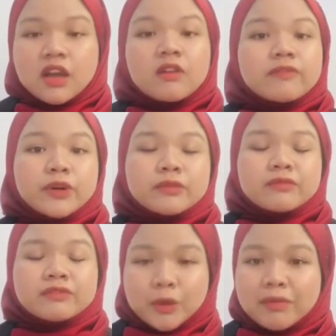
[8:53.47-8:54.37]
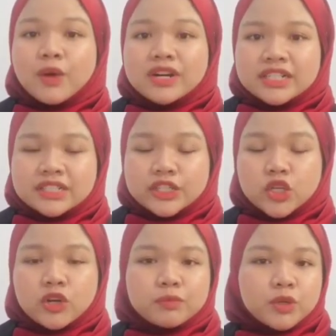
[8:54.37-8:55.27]
From our research on
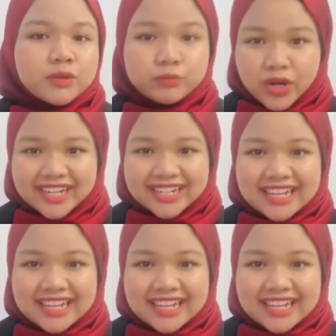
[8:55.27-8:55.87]
problem 1,